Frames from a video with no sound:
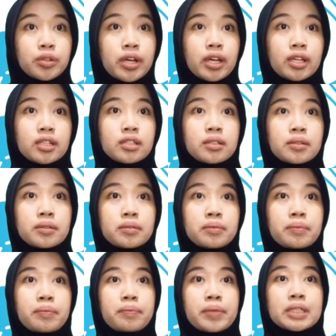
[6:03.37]
and
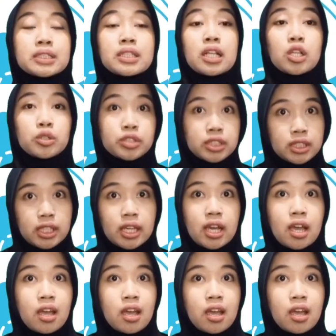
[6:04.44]
Pestalozzi,